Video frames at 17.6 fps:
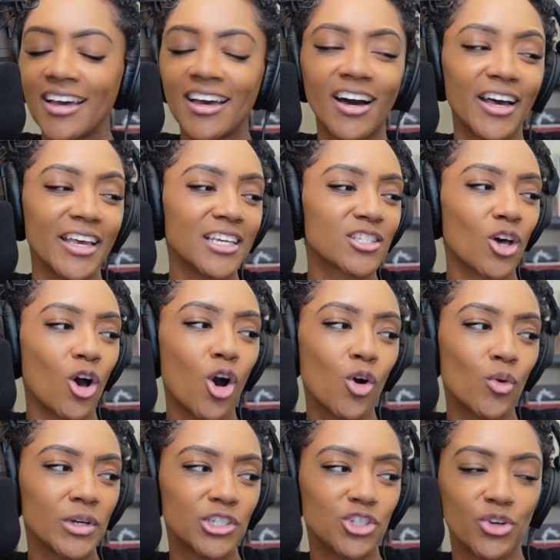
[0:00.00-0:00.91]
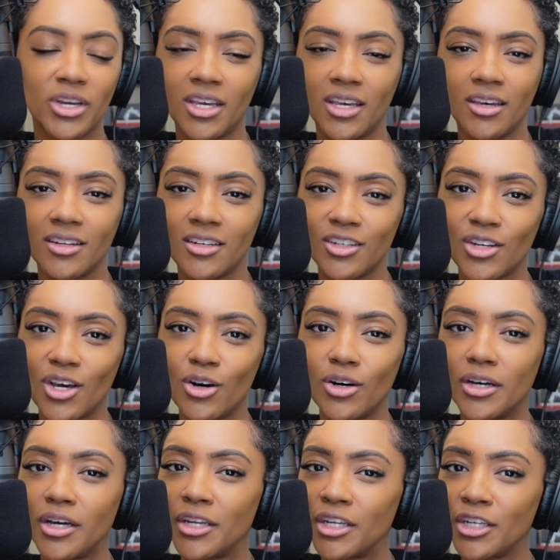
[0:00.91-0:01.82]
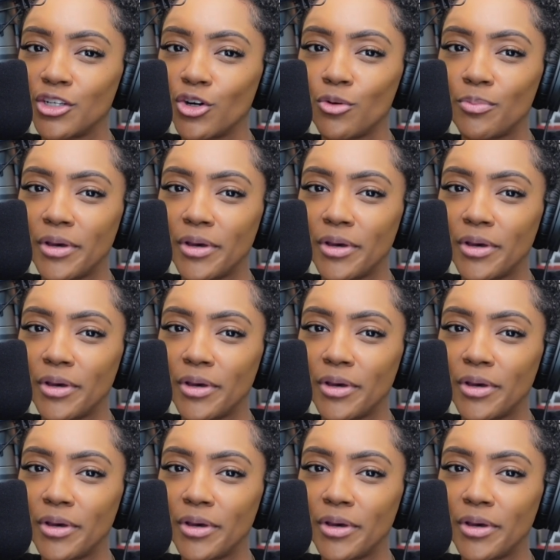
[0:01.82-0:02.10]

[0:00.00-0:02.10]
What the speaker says: He's always drinking an adult